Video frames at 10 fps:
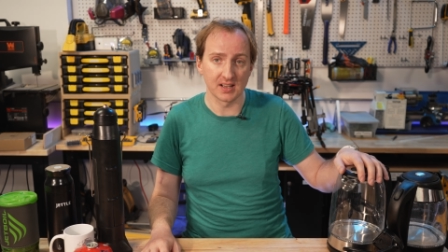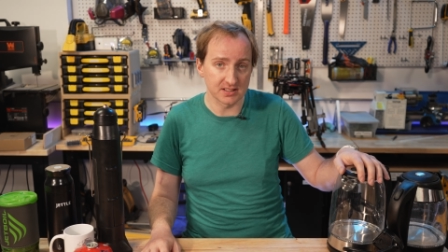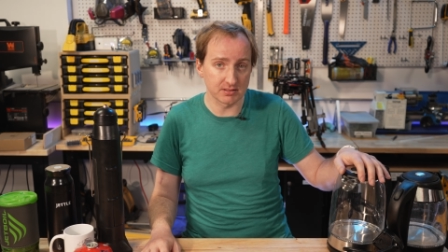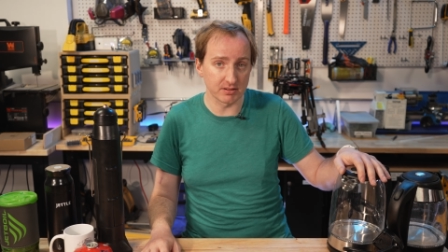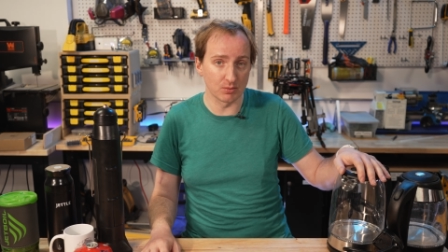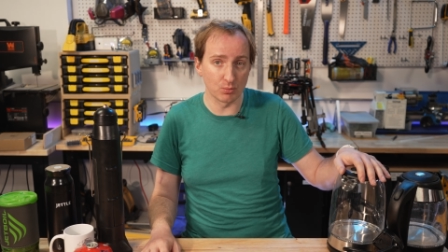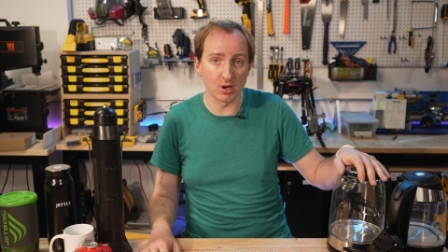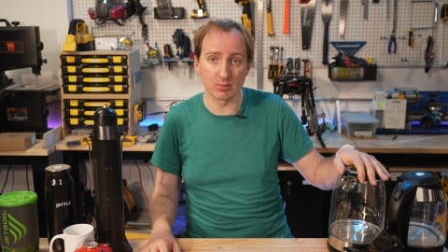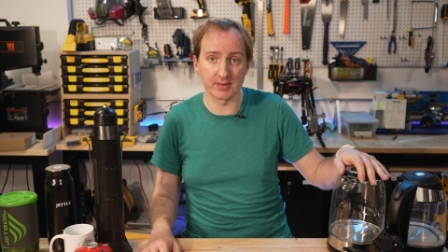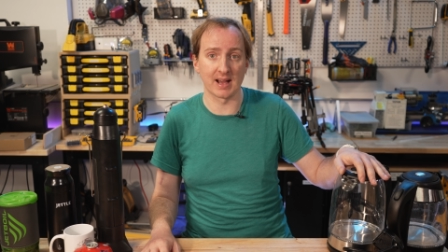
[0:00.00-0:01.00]
so it can
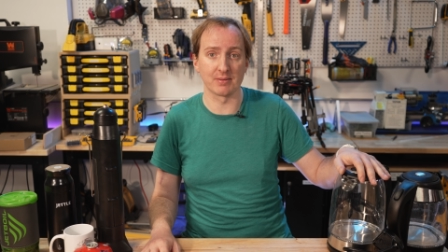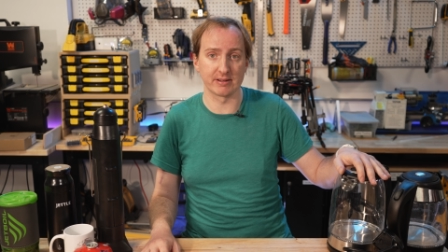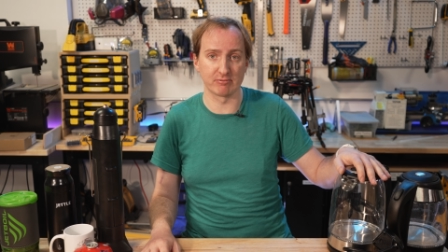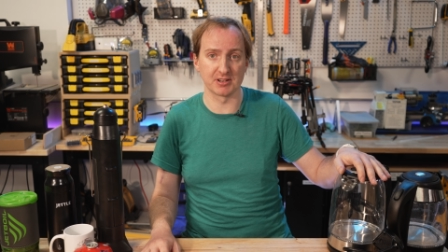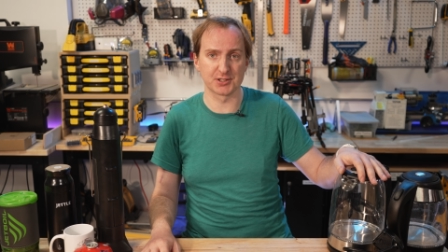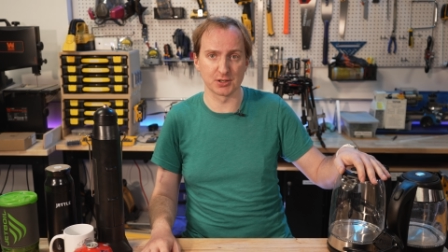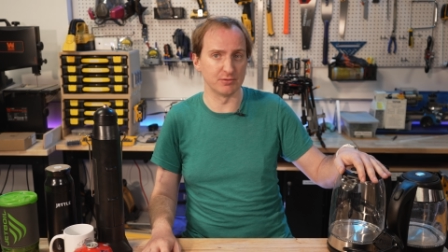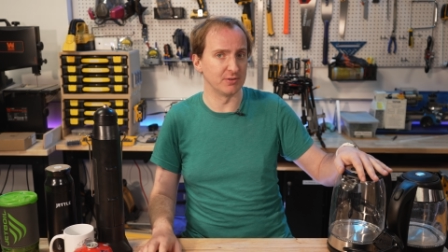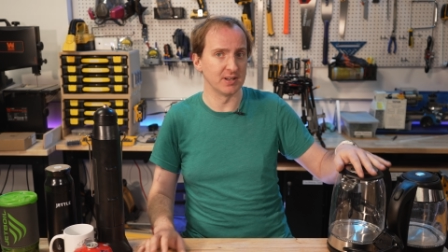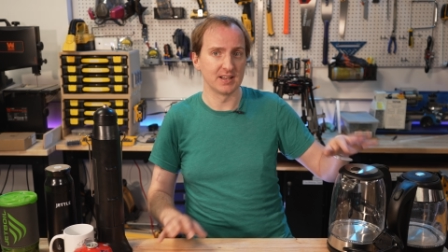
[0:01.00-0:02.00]
work without the risk
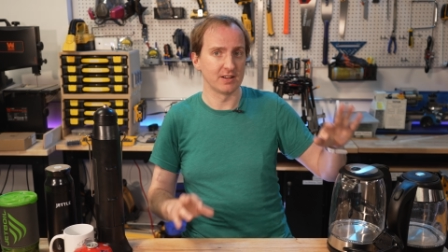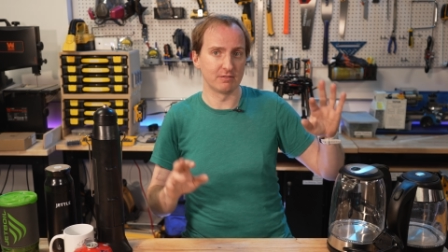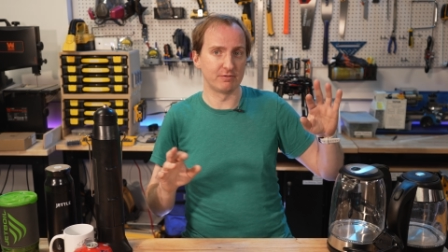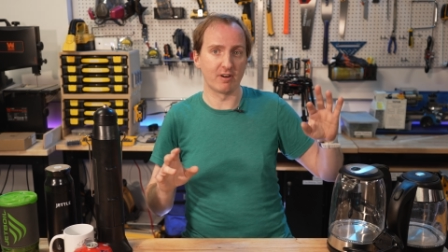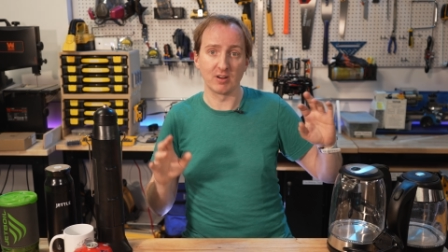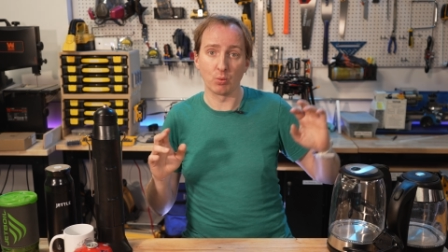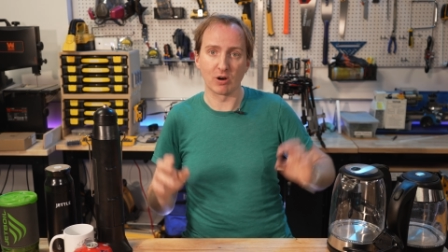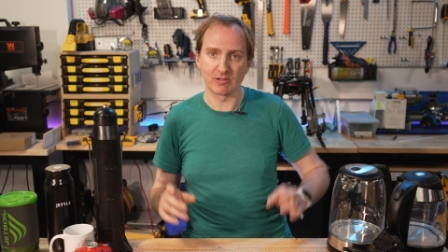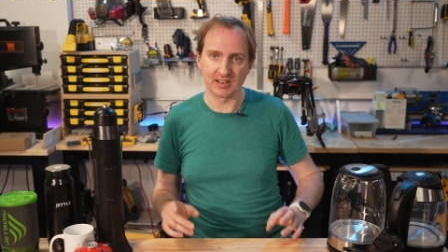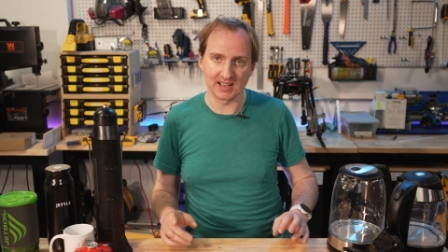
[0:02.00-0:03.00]
of very
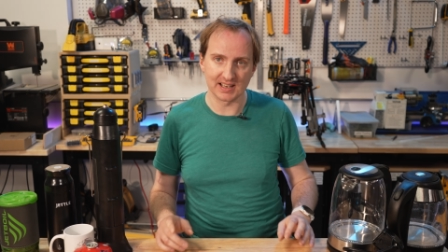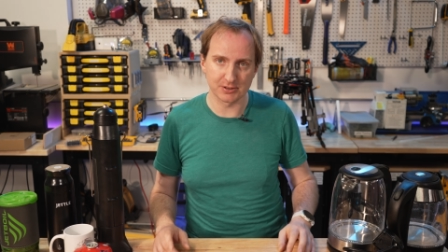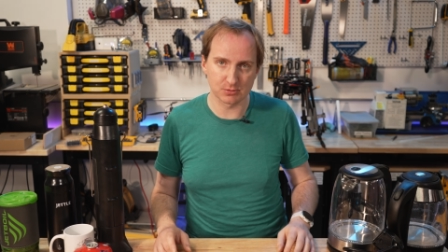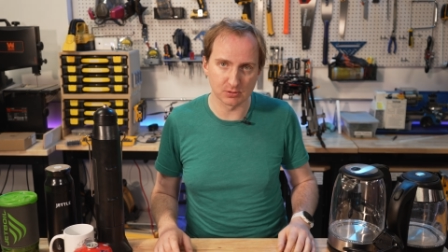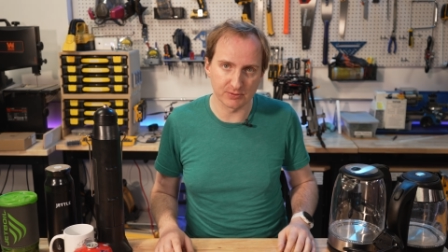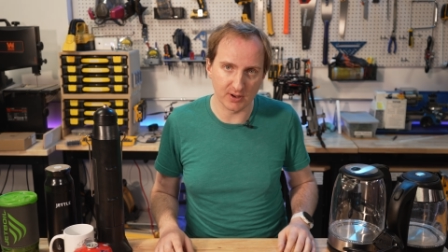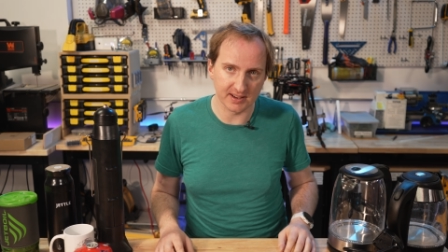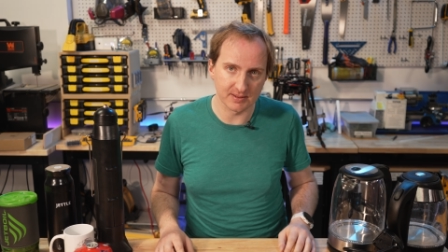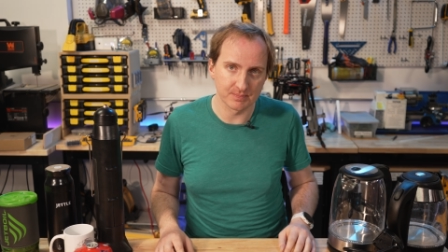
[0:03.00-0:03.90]
worrying electrical fire.